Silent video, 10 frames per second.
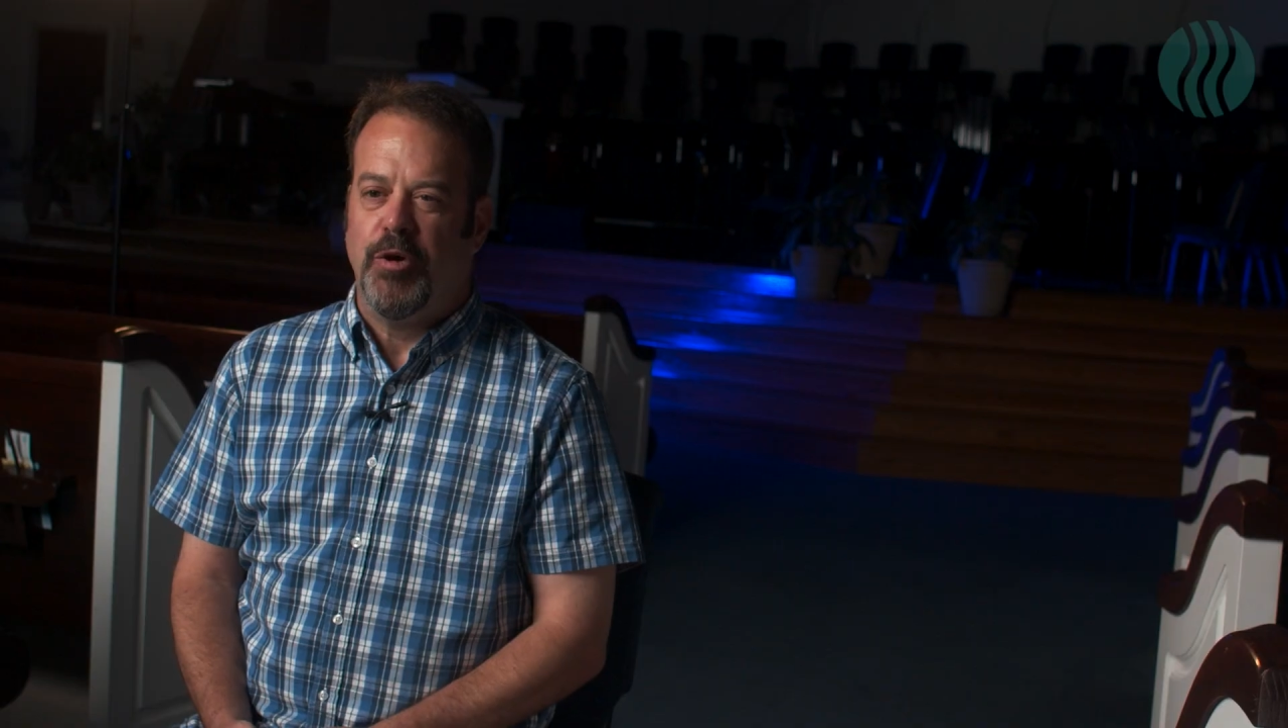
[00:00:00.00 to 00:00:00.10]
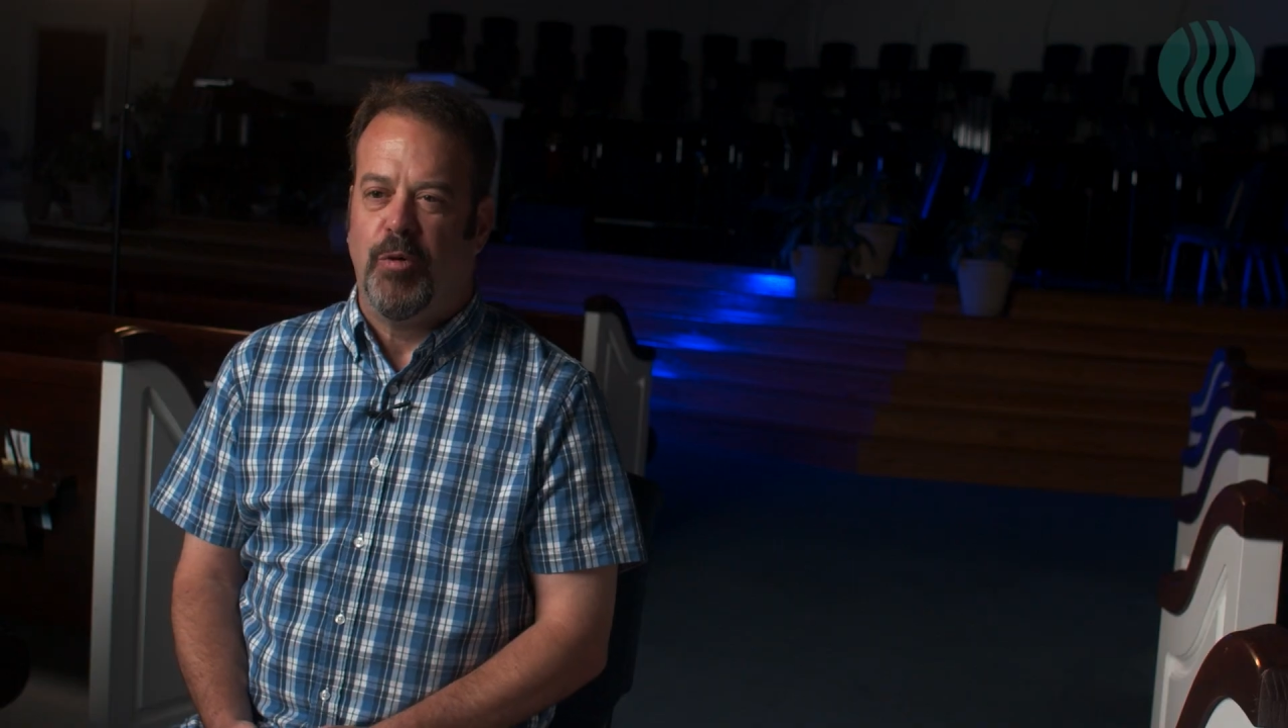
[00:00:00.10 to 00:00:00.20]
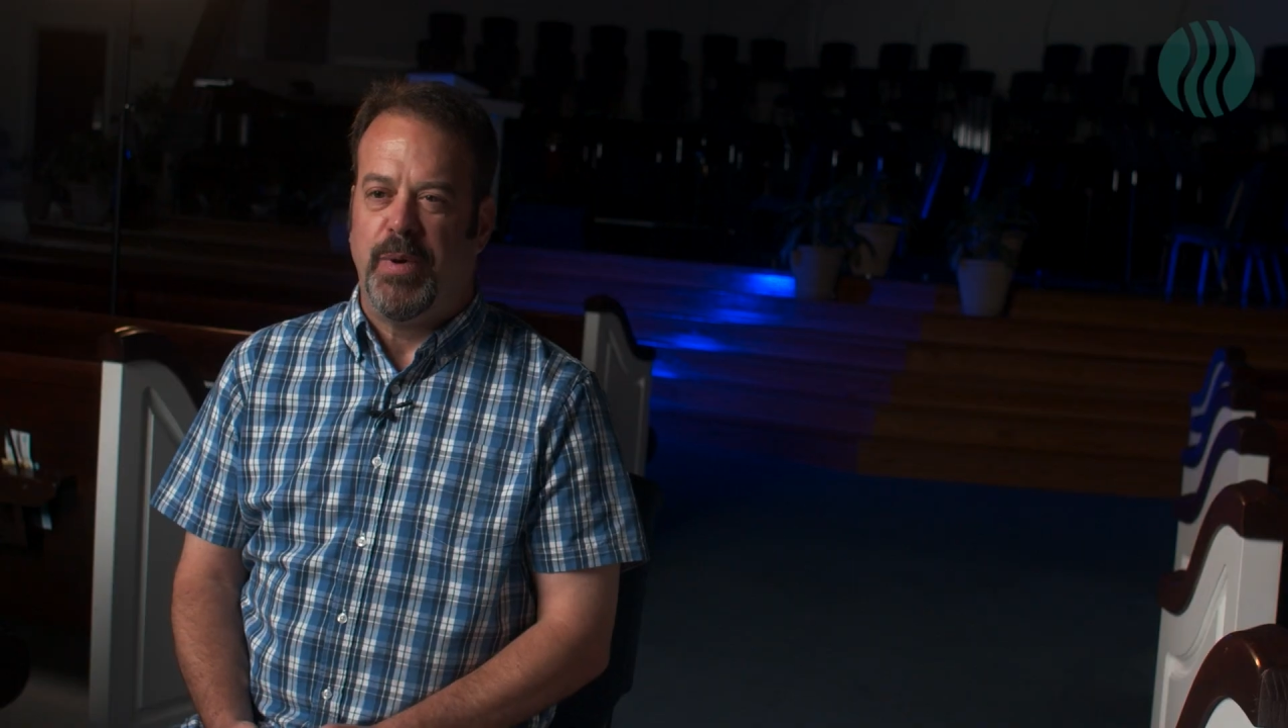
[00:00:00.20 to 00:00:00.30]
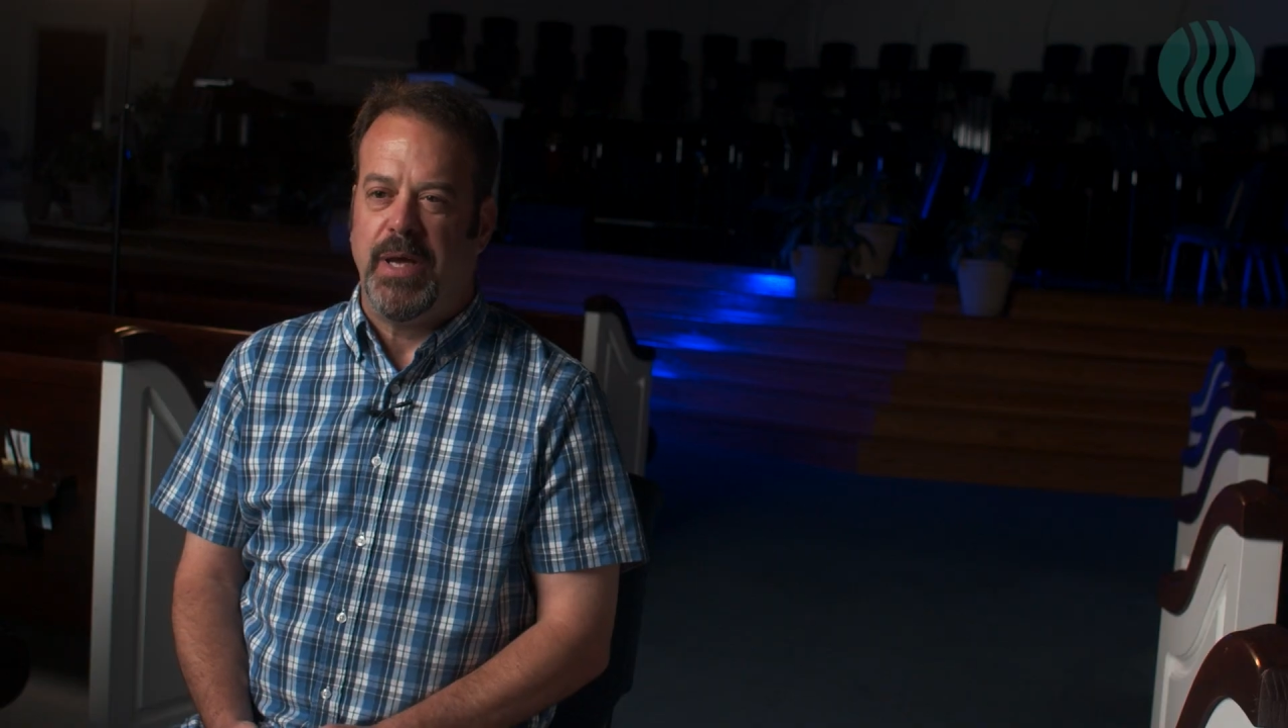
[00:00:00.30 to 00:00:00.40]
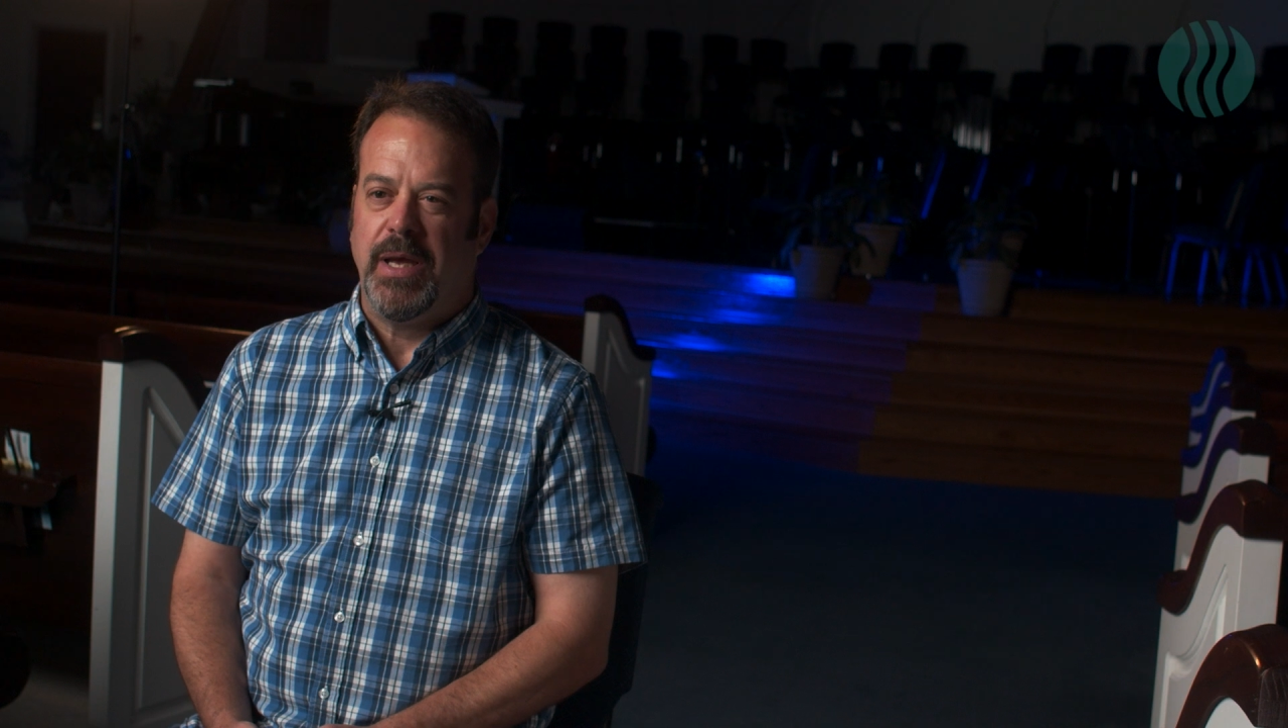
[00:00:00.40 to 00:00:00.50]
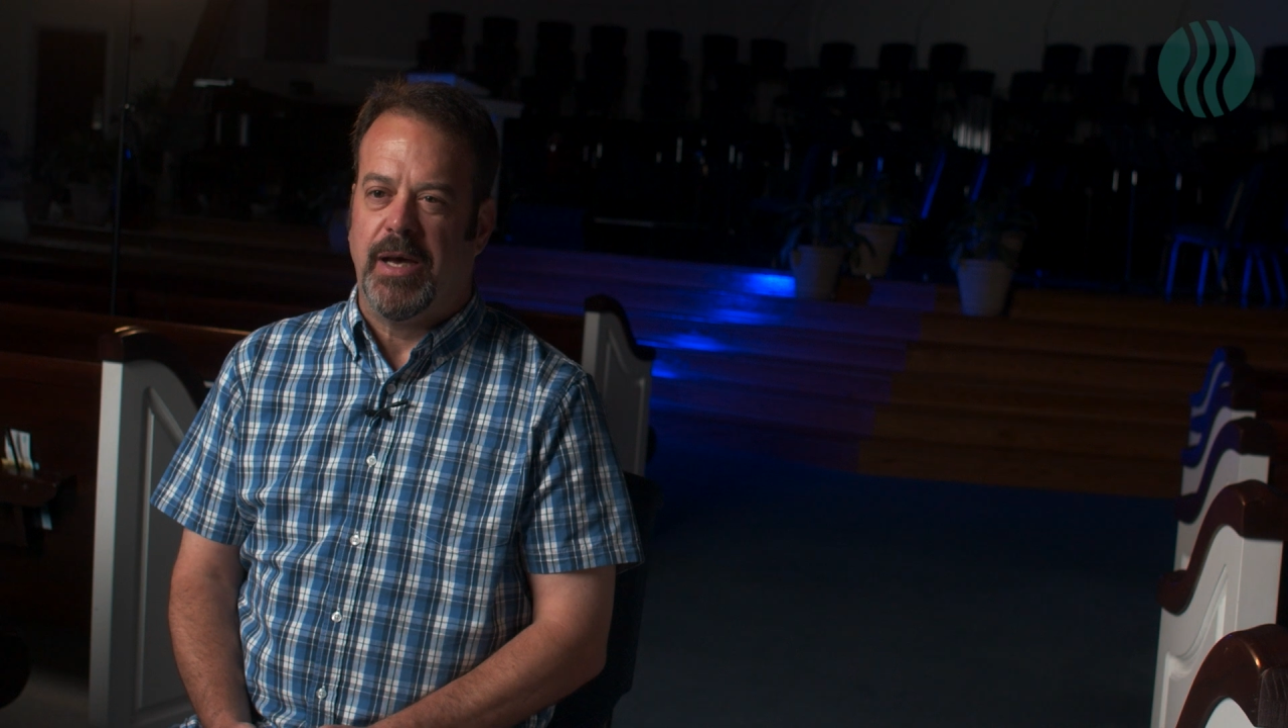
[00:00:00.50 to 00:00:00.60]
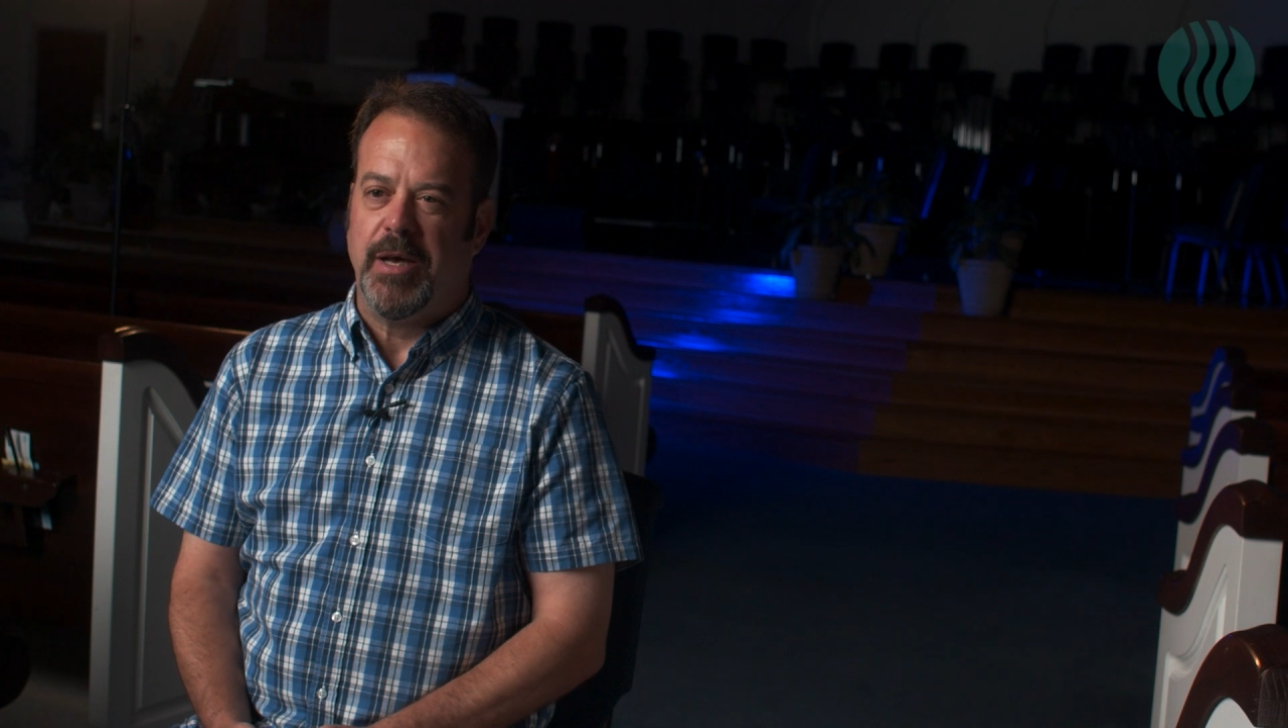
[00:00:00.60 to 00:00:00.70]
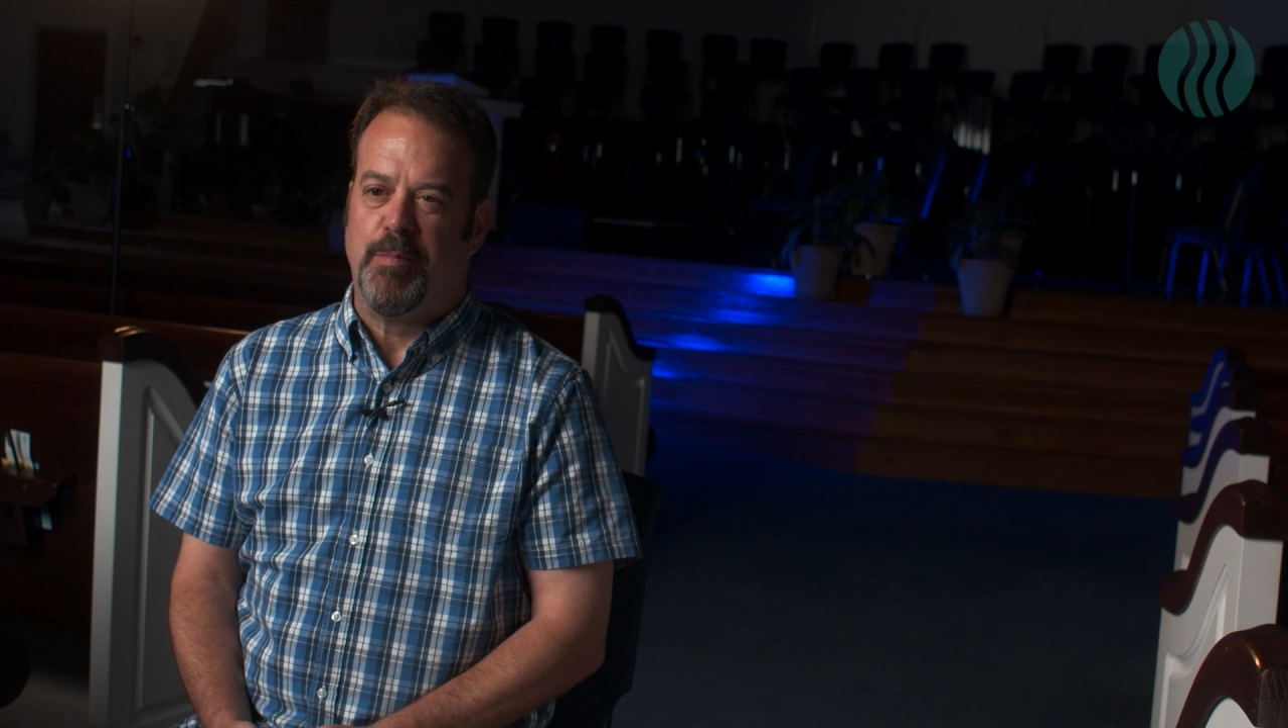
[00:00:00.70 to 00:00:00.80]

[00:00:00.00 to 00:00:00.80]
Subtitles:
You'll be